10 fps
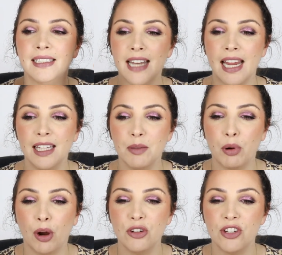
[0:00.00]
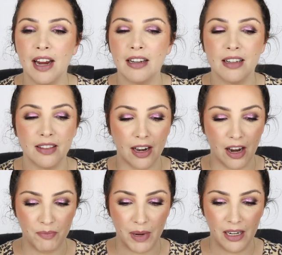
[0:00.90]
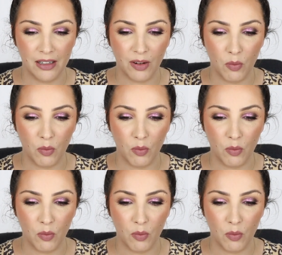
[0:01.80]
daily project that I've been